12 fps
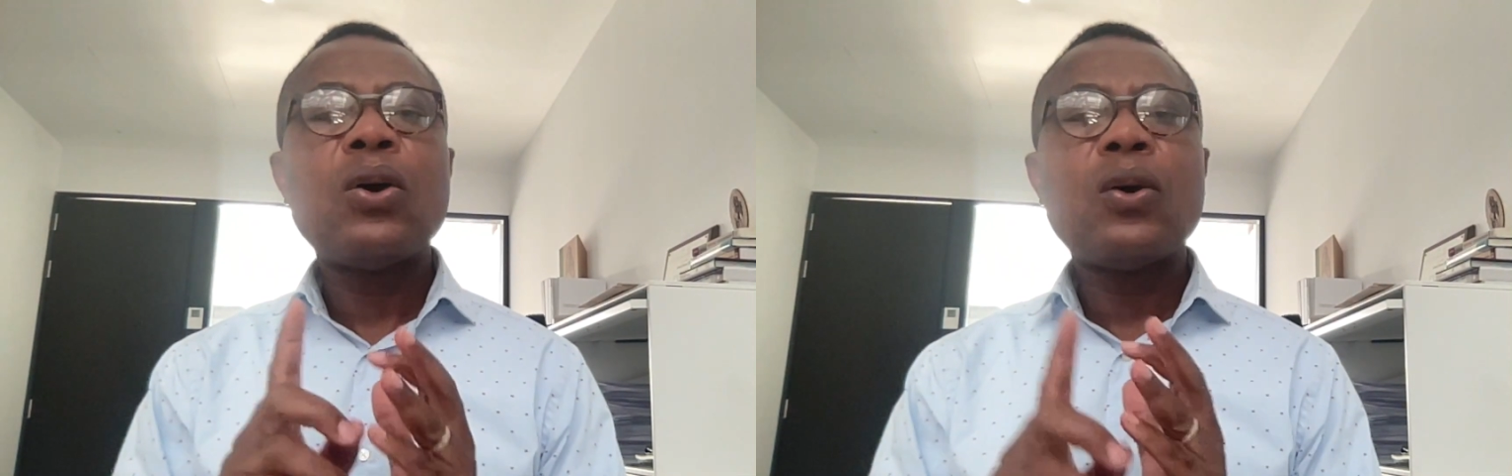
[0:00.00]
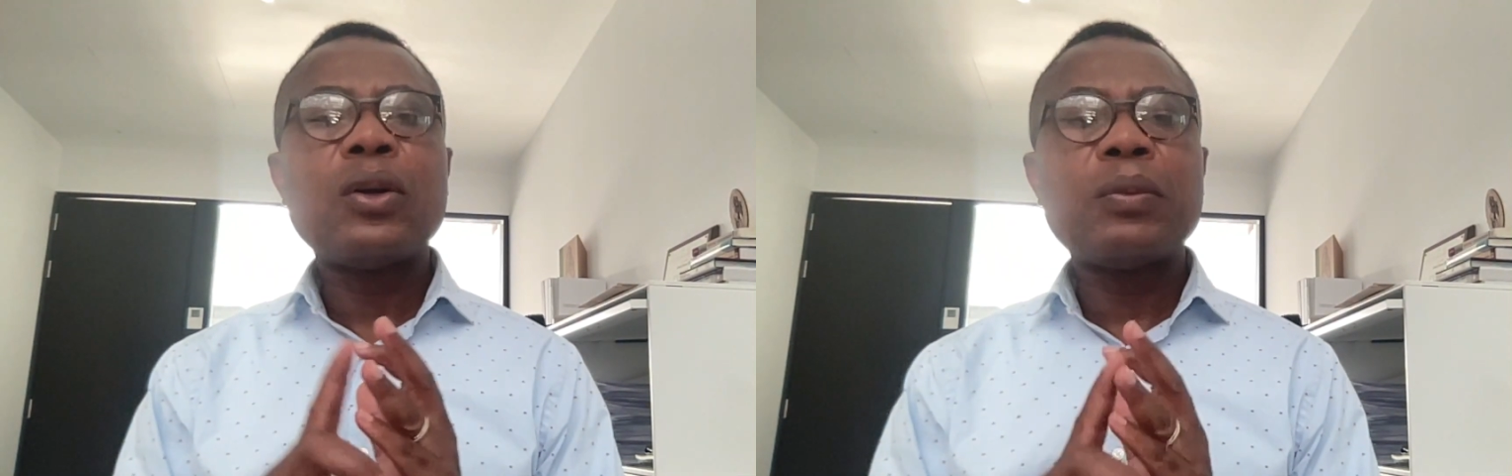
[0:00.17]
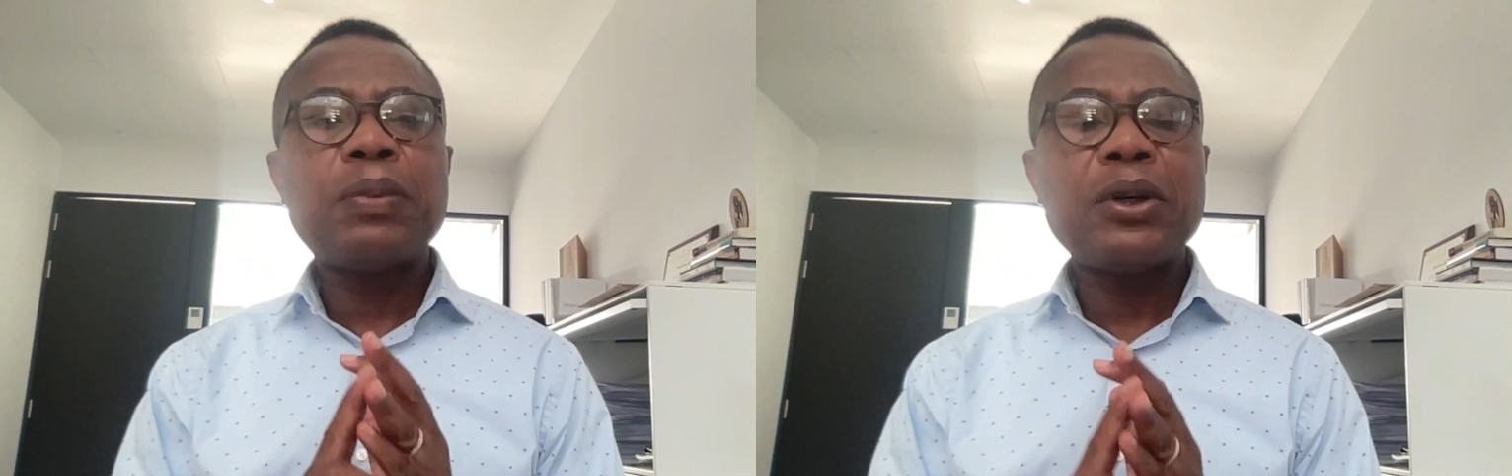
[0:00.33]

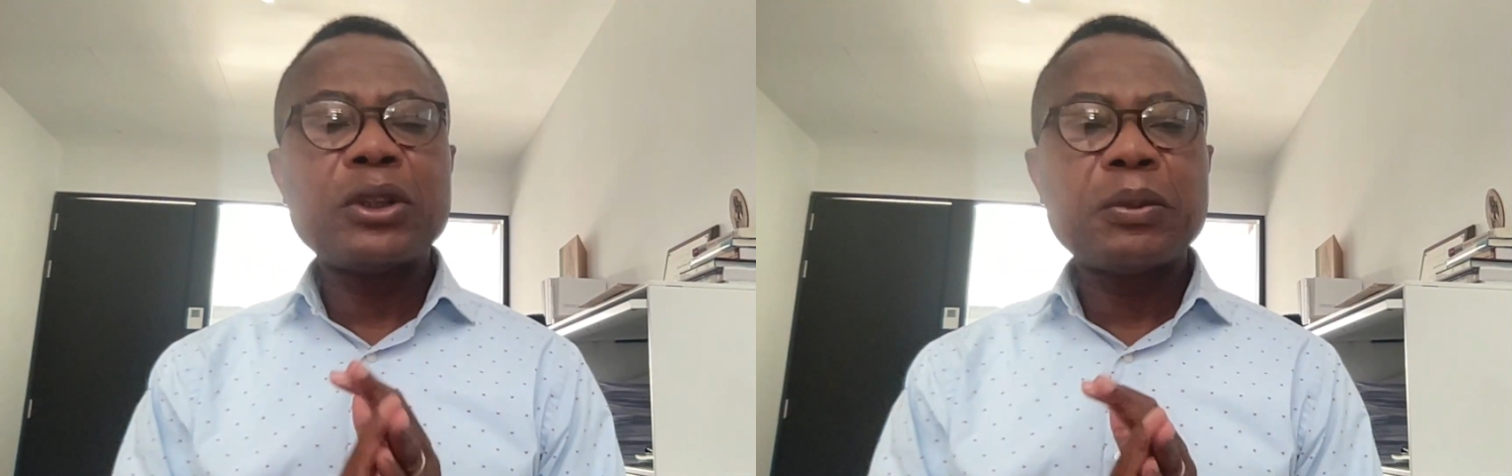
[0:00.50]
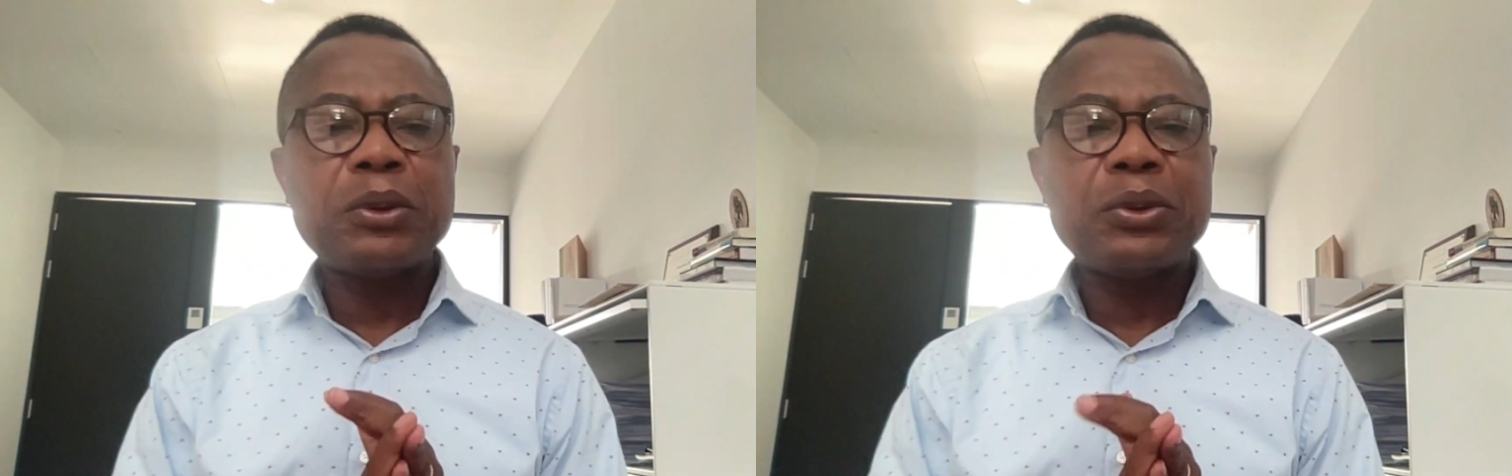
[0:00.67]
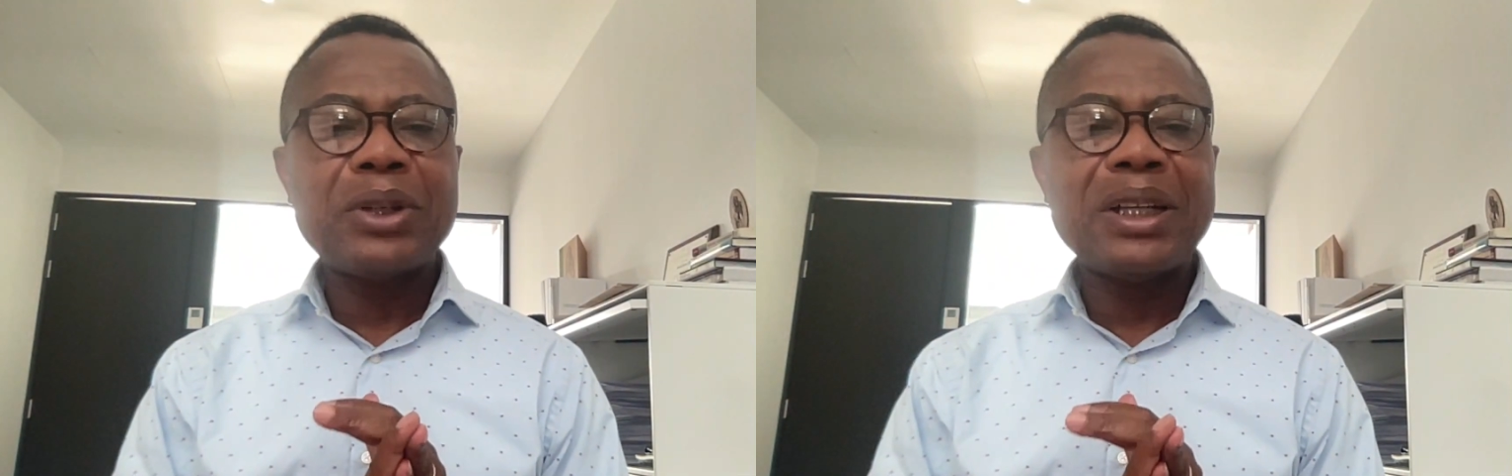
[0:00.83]
or the
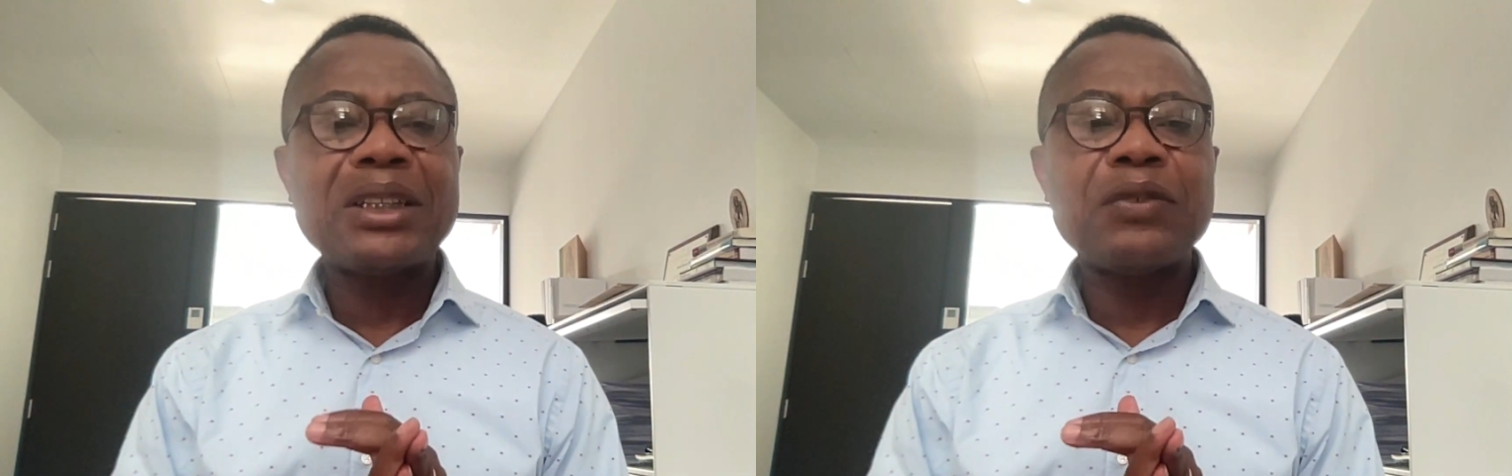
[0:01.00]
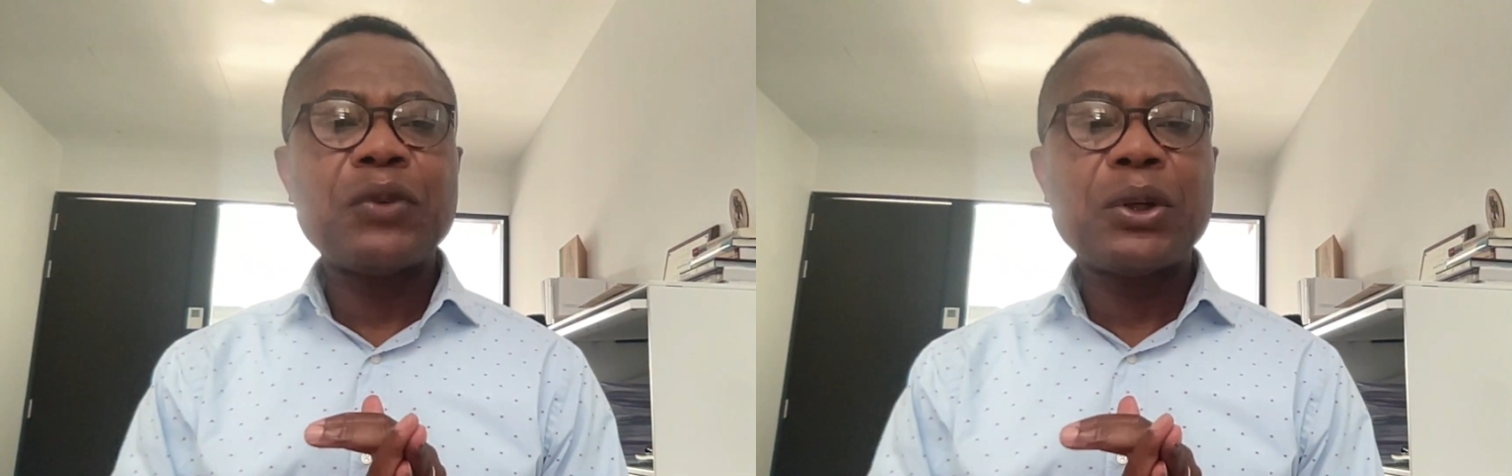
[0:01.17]
possible rents if